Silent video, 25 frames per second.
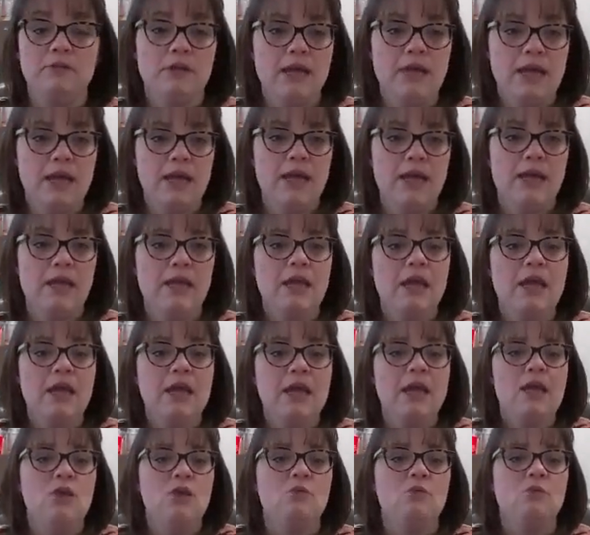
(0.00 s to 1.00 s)
Okay,
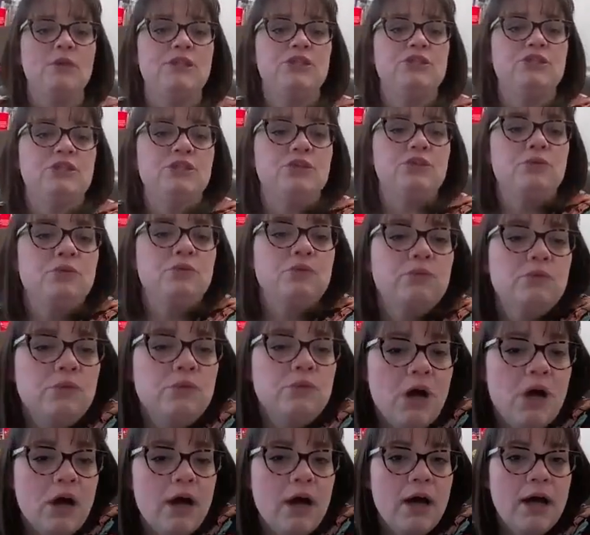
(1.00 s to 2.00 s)
we do
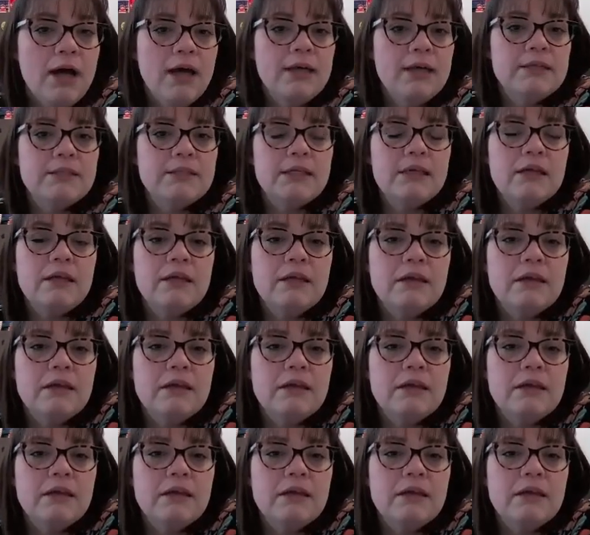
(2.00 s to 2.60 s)
not